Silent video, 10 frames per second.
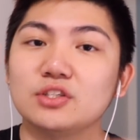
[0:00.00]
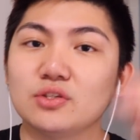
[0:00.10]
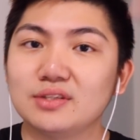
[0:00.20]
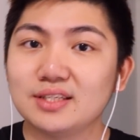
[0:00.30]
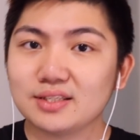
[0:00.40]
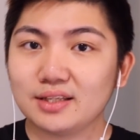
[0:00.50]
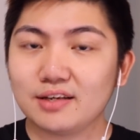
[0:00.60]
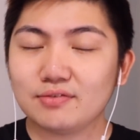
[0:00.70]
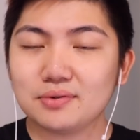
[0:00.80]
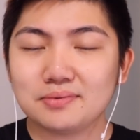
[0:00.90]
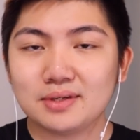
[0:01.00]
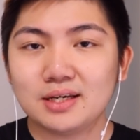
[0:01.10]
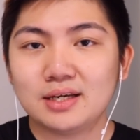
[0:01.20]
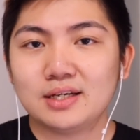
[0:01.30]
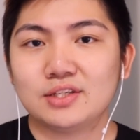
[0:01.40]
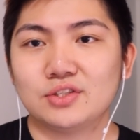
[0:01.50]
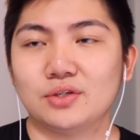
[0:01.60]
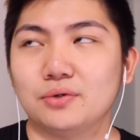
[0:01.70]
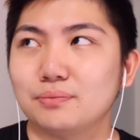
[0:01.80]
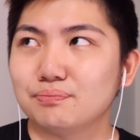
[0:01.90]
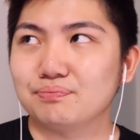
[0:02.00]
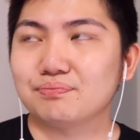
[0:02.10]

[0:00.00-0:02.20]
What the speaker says: to this level so